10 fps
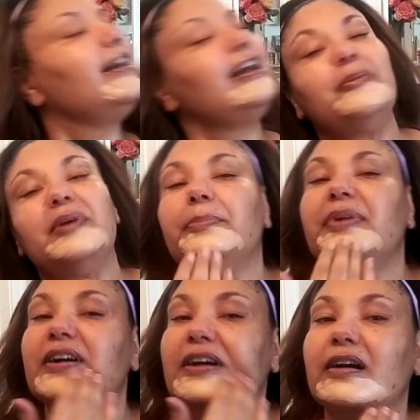am a
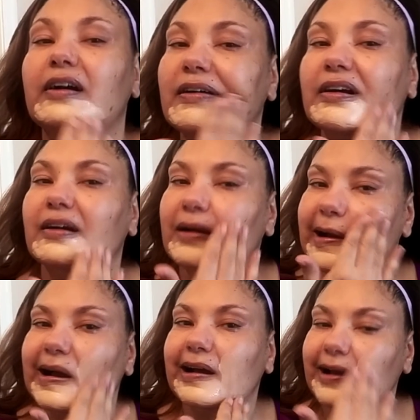book,
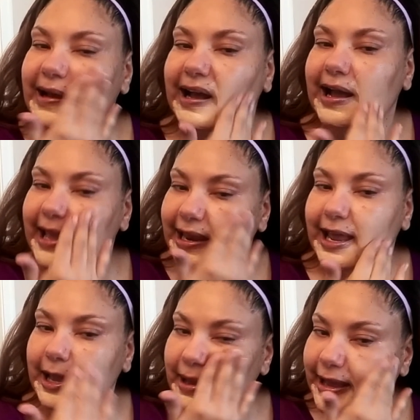and
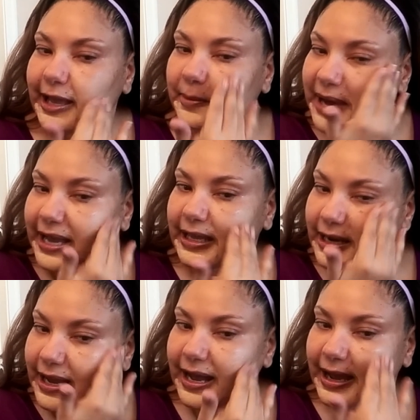
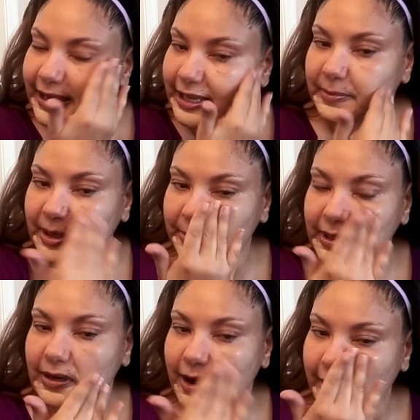I am a
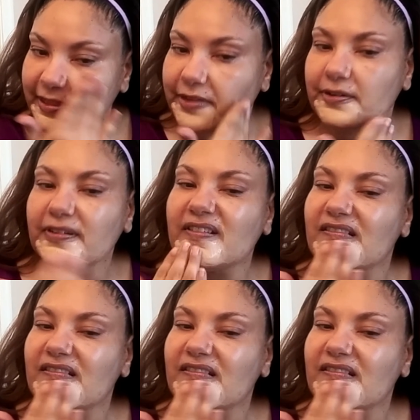book author.